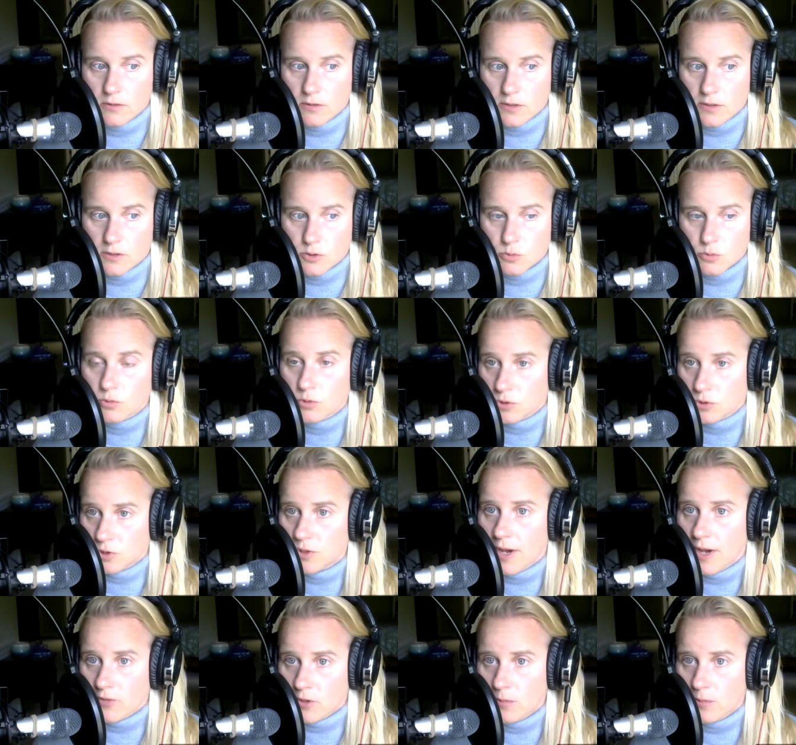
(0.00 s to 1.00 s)
there's rules you
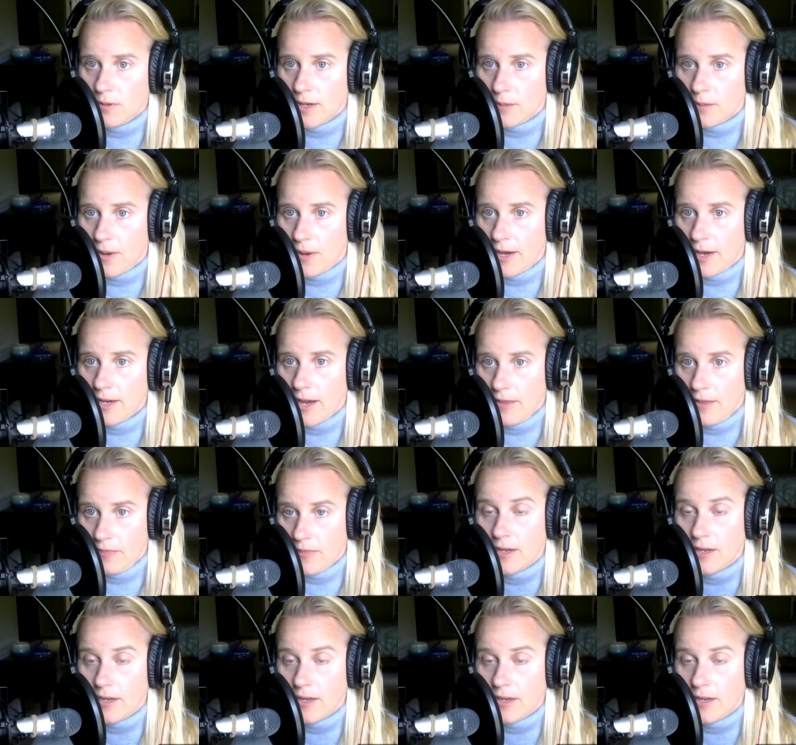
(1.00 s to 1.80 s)
have to play by and they